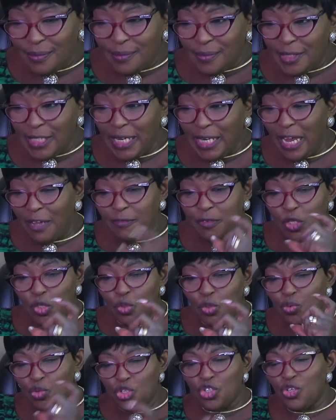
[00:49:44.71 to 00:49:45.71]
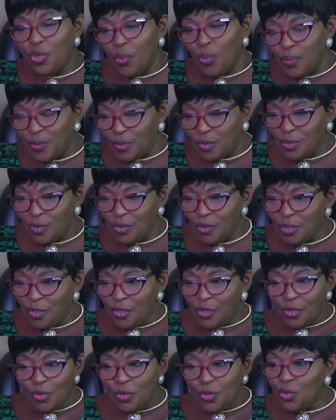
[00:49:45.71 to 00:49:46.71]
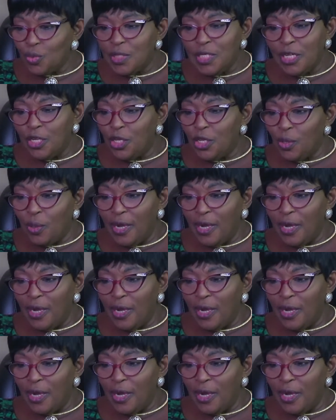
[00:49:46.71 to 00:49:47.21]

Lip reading: Life is too short to take your